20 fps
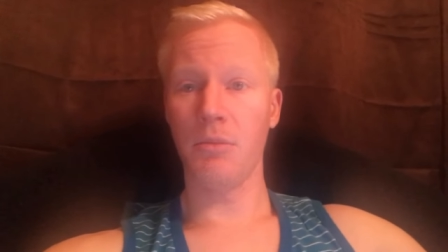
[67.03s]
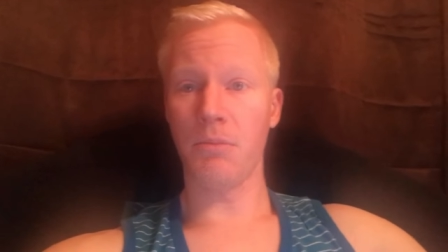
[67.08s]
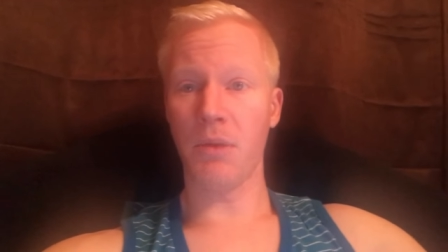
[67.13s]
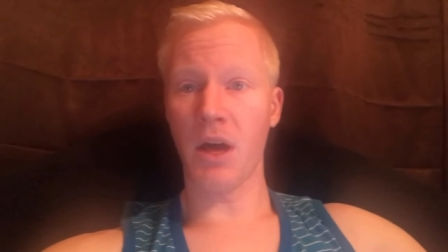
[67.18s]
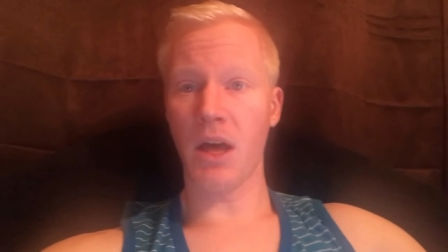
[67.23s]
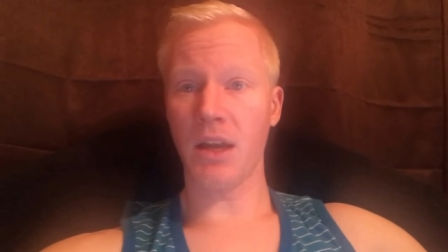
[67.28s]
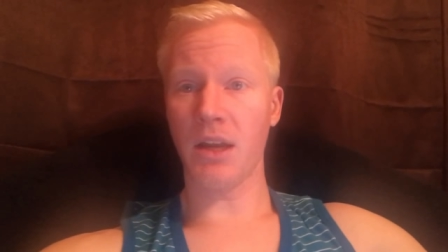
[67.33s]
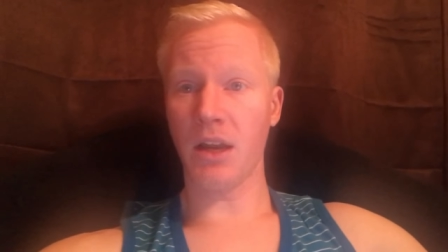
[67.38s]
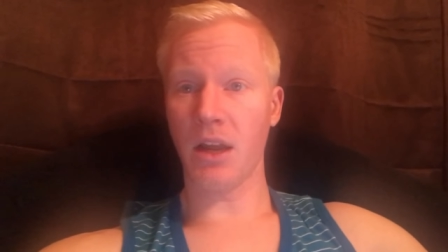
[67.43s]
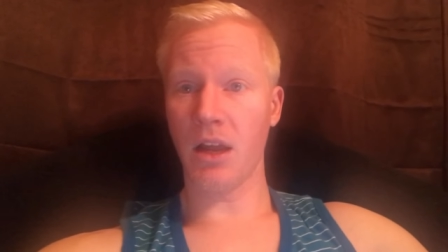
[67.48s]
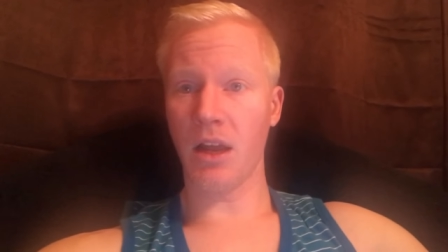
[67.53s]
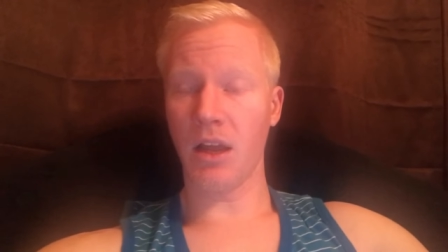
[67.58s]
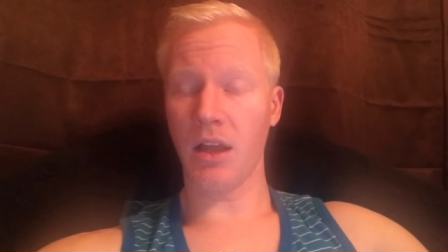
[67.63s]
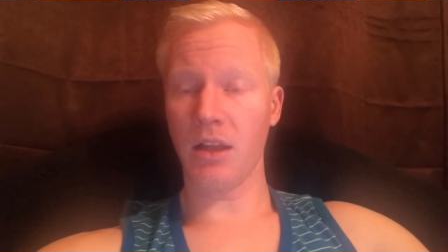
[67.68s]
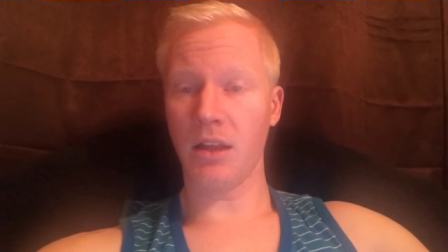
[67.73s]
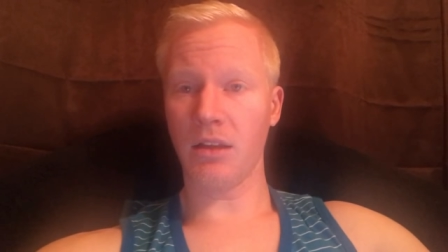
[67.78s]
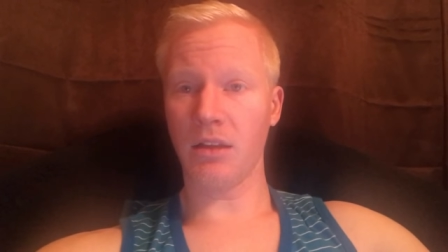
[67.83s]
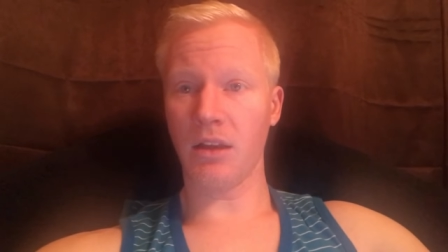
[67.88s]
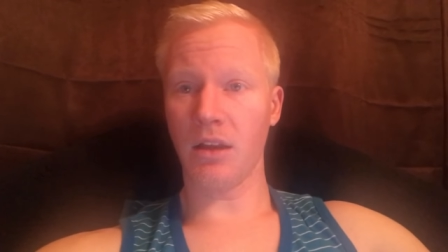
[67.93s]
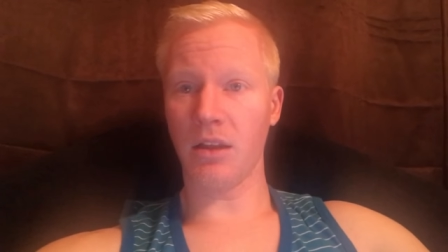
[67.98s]
but uh,
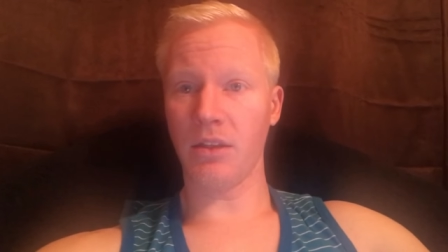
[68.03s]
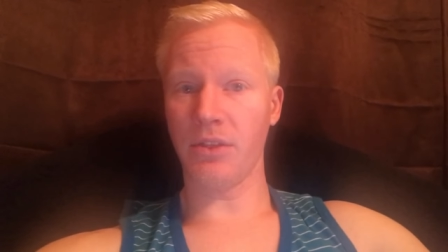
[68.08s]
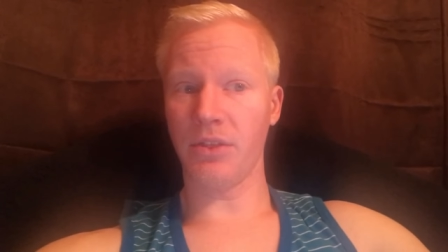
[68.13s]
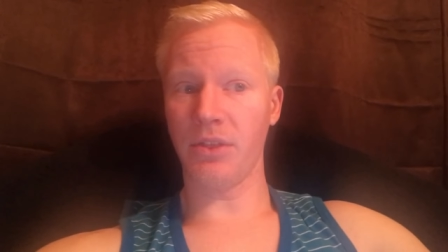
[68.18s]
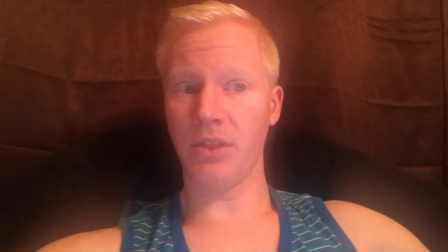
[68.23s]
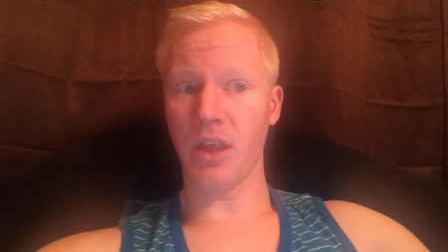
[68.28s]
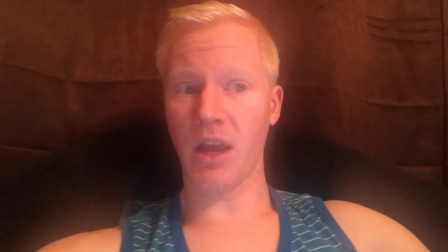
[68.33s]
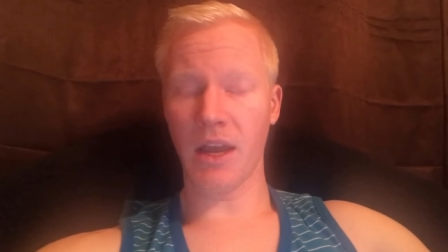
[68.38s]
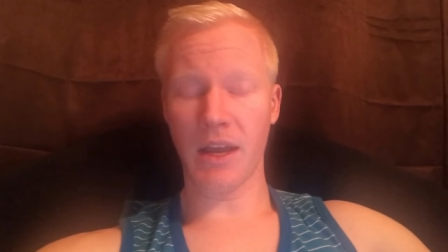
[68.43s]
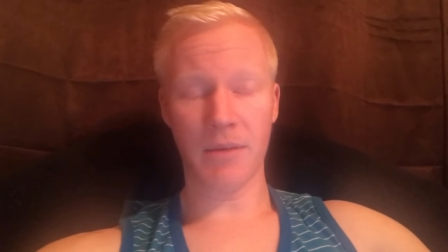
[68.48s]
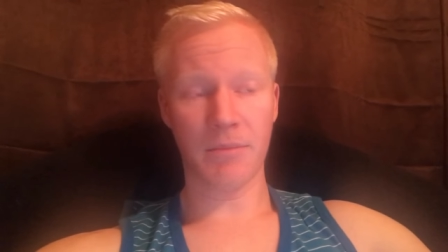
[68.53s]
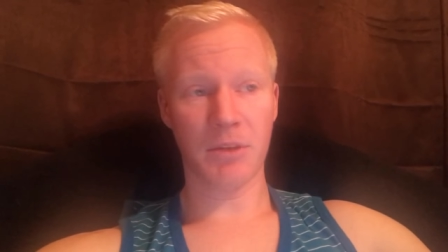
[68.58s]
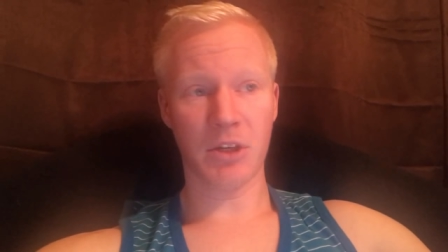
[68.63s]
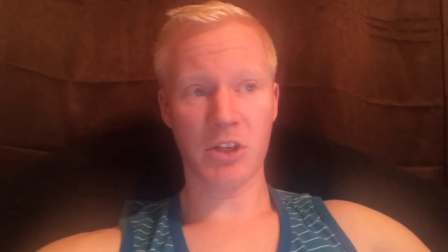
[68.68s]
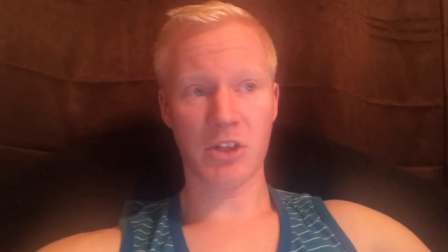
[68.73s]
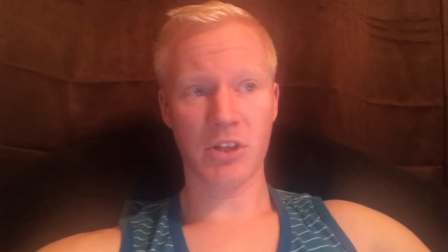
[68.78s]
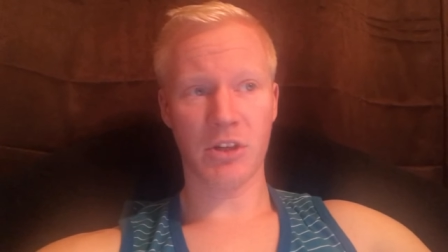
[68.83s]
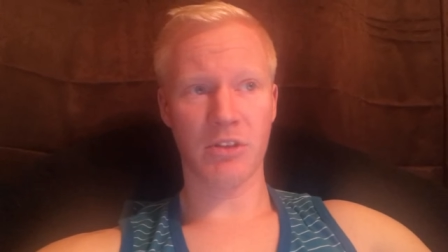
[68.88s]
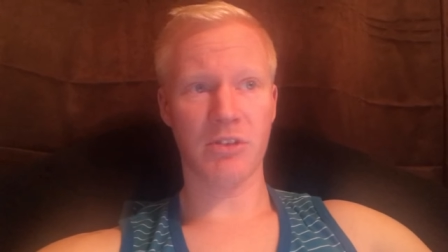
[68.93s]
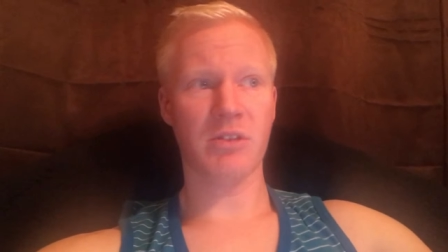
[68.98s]
I am going to
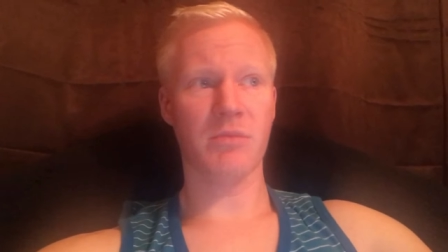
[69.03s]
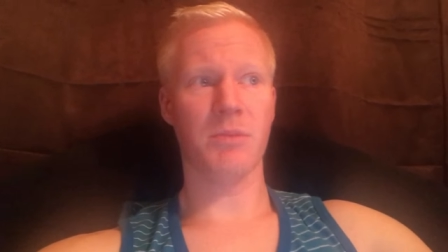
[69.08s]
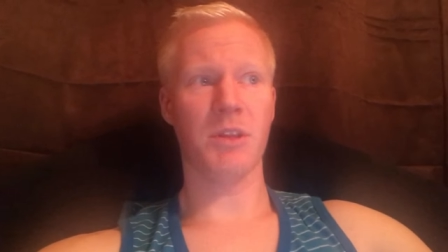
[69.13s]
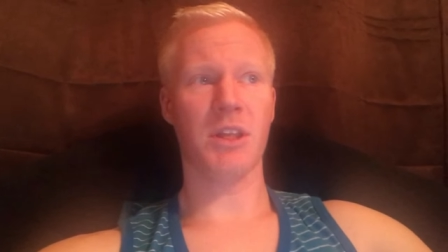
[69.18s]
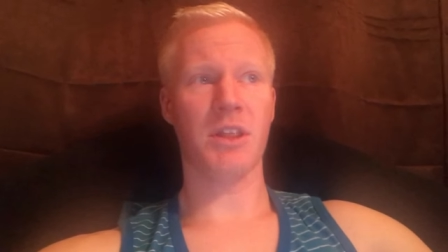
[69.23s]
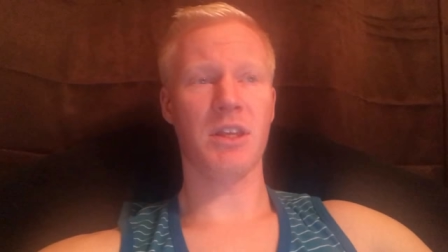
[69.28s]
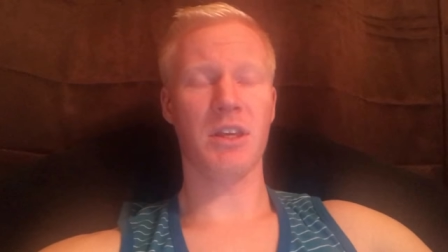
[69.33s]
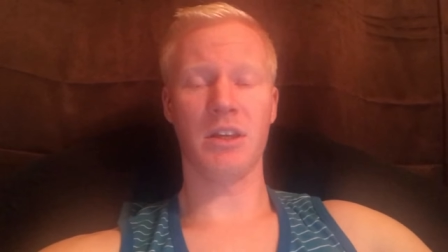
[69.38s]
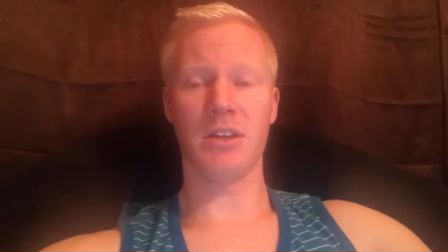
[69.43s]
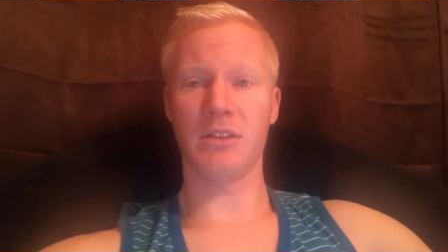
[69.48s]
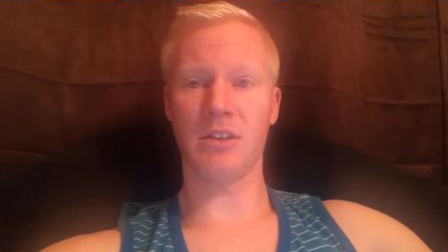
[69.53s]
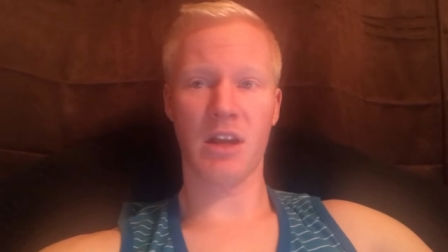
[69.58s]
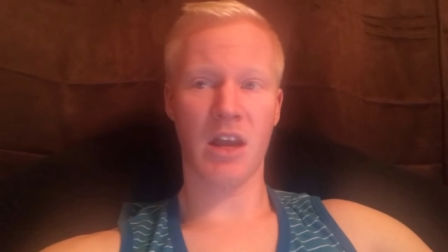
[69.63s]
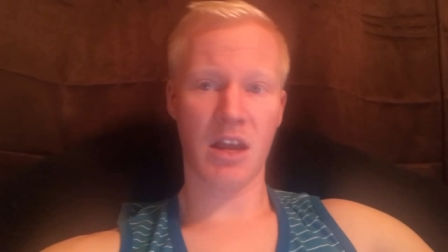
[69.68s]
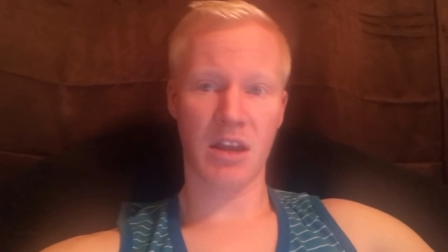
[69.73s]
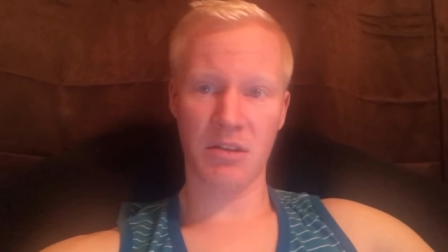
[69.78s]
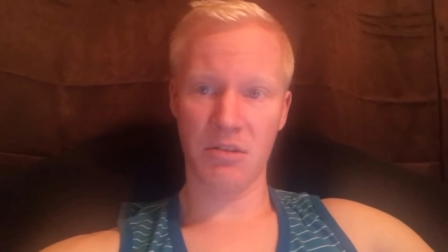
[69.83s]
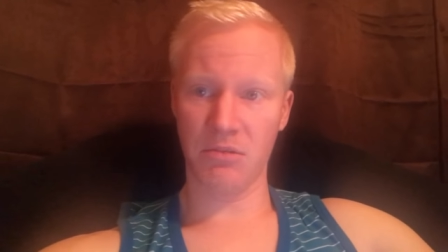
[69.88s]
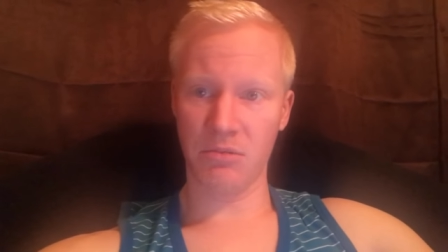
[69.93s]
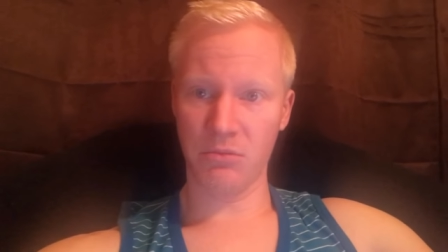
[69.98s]
share some of the things
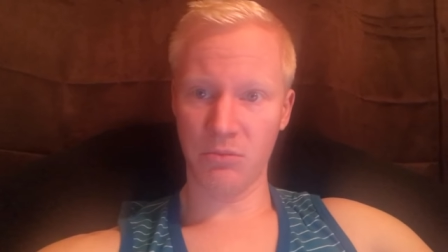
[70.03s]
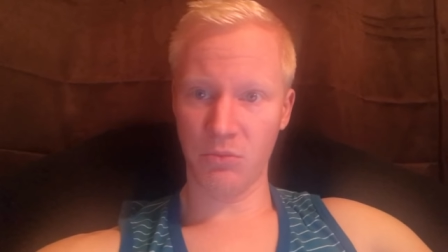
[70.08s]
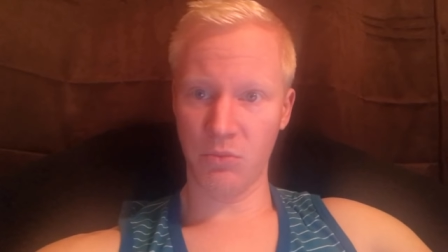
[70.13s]
I